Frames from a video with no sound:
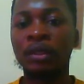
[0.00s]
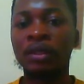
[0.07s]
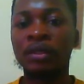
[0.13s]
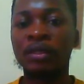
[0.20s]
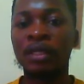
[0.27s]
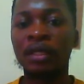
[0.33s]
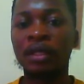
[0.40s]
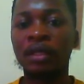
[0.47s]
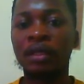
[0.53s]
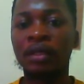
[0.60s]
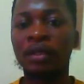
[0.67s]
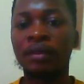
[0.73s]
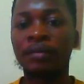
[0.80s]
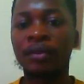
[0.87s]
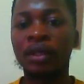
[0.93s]
take,
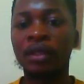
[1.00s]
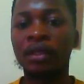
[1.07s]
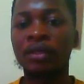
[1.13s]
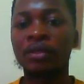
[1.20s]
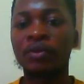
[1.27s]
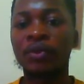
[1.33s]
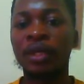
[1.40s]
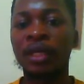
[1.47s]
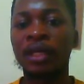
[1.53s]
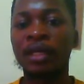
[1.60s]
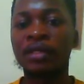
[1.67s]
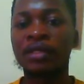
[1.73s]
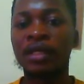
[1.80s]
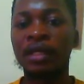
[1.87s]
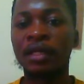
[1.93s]
because we cannot
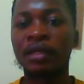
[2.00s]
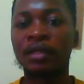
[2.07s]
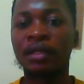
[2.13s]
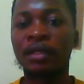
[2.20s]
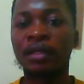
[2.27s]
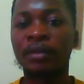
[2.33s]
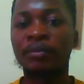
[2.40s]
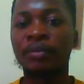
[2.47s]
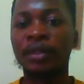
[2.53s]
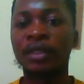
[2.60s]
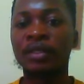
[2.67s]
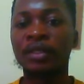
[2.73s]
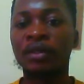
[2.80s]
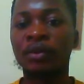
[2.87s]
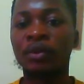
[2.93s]
take it and then place
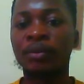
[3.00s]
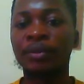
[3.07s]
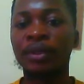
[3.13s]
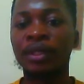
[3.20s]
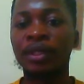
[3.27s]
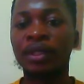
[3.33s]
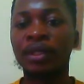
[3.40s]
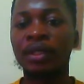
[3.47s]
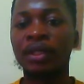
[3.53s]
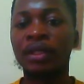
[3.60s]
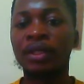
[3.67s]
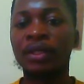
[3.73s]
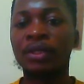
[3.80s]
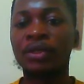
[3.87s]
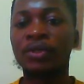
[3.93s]
it up here.
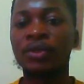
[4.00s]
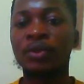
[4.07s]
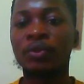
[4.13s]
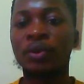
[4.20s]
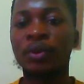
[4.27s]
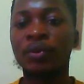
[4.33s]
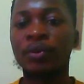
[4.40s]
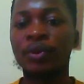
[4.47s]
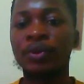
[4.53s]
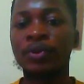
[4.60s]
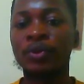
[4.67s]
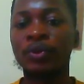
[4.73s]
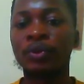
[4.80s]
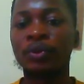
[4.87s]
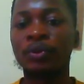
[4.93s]
So what we will
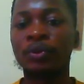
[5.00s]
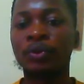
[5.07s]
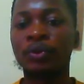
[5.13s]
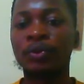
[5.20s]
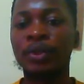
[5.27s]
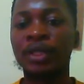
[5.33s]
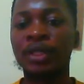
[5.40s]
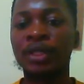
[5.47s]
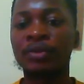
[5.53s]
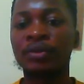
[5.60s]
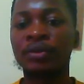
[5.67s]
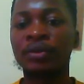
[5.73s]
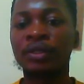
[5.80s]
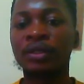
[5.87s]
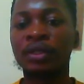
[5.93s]
do to
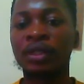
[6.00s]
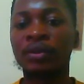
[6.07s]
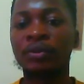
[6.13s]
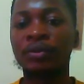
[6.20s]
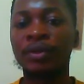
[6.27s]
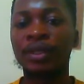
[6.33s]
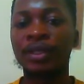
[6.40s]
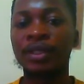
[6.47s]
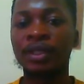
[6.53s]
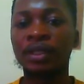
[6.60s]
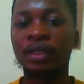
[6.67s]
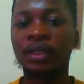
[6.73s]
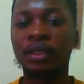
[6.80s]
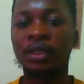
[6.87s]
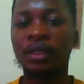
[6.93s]
readjust our rating,
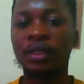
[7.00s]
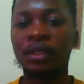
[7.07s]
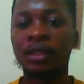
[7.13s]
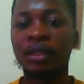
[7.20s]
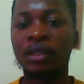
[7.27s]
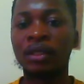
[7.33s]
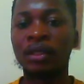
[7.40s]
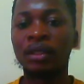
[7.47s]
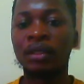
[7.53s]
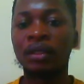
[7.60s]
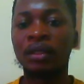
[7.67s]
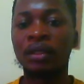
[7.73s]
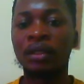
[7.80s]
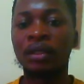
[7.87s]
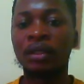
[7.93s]

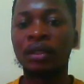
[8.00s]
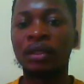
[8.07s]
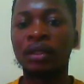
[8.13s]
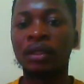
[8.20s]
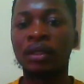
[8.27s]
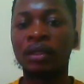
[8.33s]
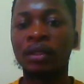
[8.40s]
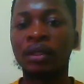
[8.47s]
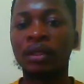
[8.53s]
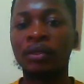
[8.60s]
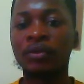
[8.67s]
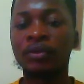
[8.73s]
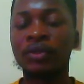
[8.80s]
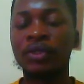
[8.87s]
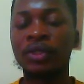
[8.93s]
then click
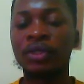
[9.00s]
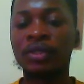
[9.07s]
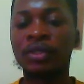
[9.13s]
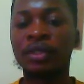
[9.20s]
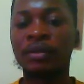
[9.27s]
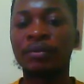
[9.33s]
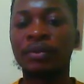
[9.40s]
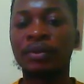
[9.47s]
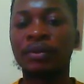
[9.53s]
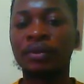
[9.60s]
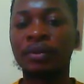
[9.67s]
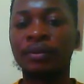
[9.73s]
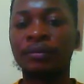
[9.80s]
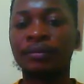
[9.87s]
on change symbol